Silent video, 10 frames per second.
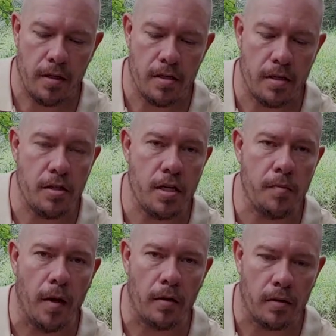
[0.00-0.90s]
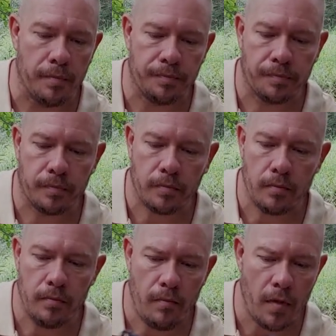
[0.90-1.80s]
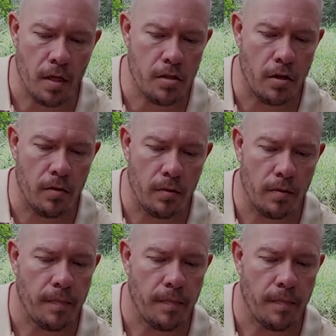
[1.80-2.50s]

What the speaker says: is a chest mount. So